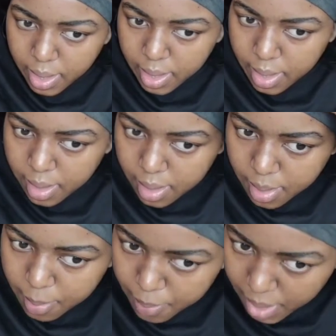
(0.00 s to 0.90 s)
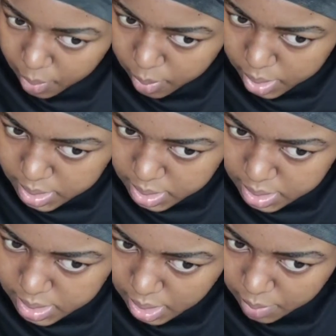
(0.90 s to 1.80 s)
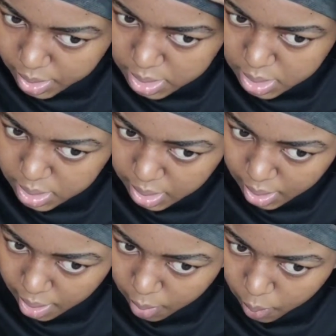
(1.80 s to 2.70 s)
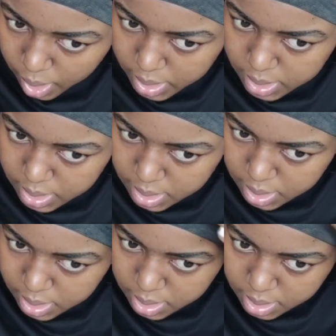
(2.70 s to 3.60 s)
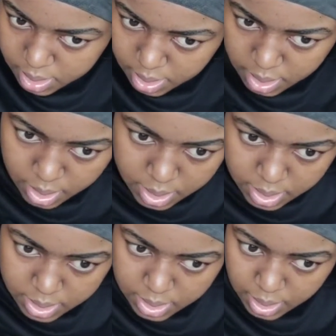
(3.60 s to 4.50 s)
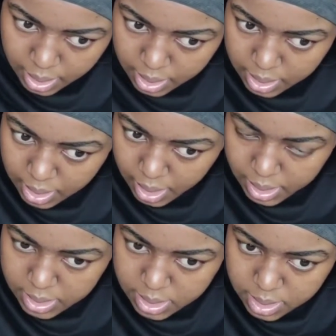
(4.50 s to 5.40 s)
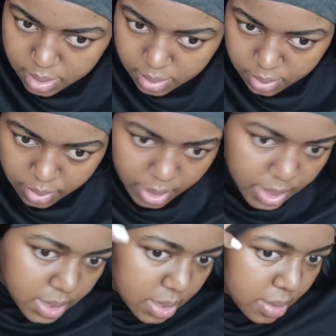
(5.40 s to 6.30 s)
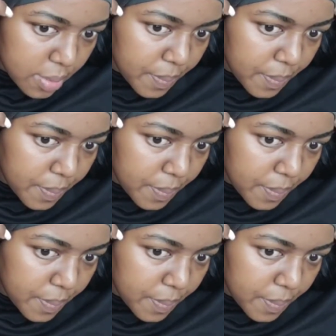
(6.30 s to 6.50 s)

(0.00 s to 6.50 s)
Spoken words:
hair backwards in the direction that I want, just like that, right?